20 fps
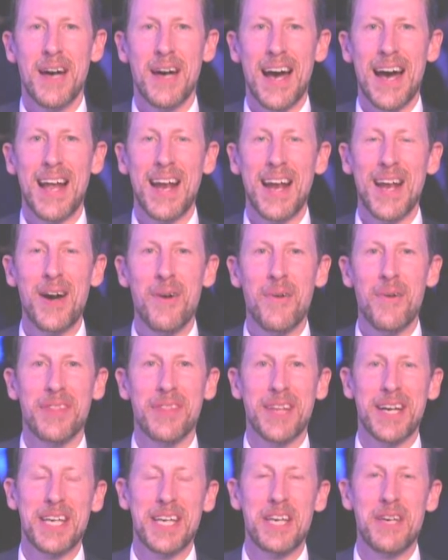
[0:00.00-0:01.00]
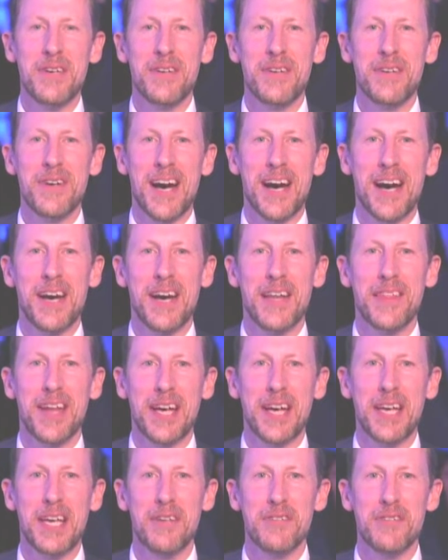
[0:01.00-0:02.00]
Hello. Thank you
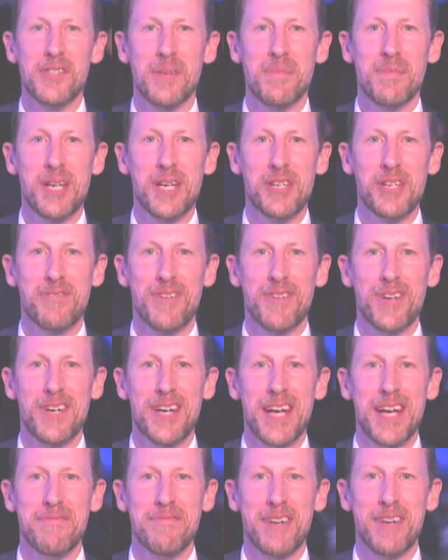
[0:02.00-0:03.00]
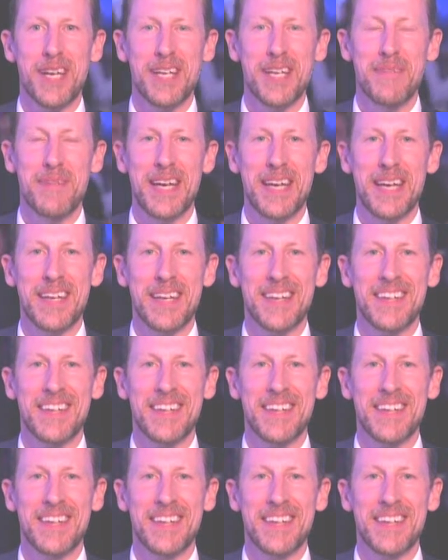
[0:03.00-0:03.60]
so much for inviting me.